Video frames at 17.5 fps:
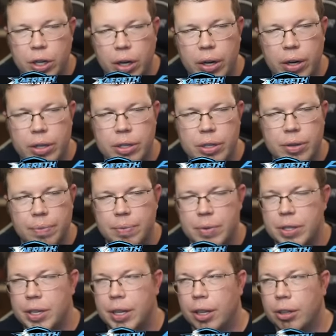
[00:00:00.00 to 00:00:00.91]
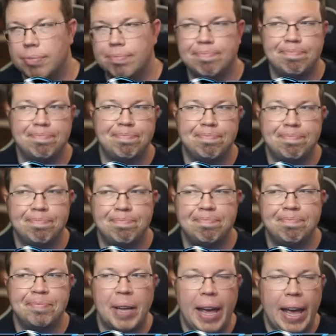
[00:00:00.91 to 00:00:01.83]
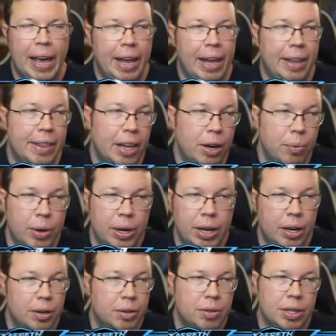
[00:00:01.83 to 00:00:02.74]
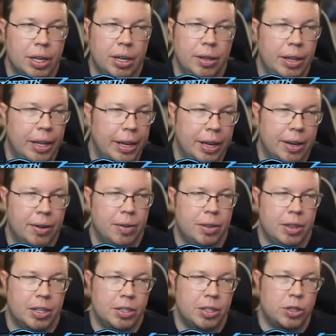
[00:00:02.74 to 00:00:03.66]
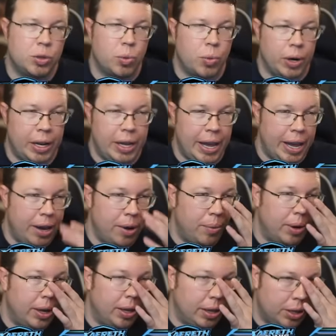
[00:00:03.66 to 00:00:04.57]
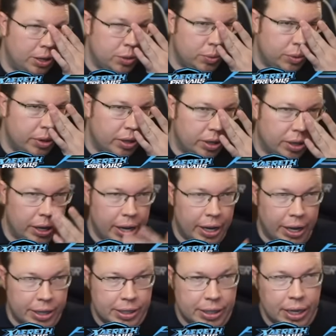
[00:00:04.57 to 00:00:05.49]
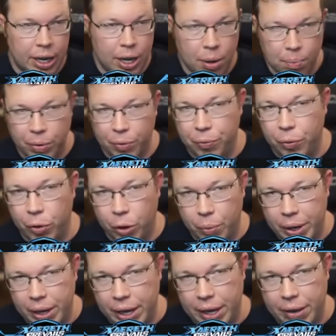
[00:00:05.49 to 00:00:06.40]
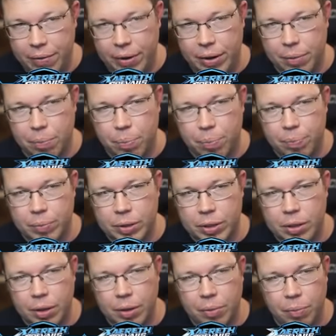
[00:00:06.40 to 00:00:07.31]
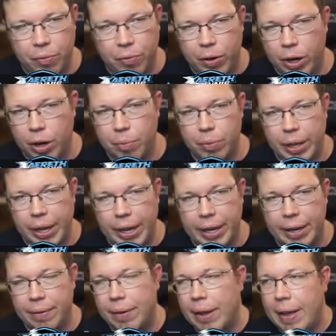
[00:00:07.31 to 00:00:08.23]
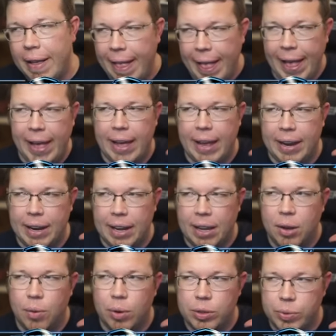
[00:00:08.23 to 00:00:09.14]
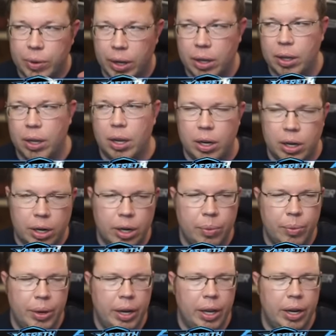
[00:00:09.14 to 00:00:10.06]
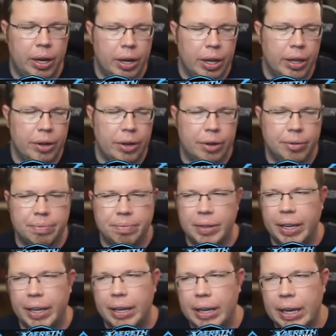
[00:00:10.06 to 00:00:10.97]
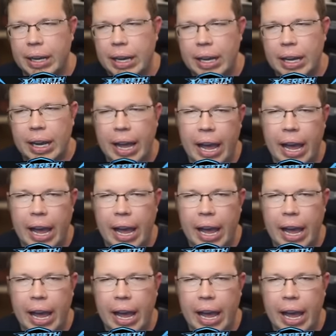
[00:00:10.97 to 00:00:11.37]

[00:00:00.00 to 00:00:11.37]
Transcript: of shards still. And then we need, like, this is 28 relics worth, guys, before we even farm Leia. And once we unlock her, we need another, like,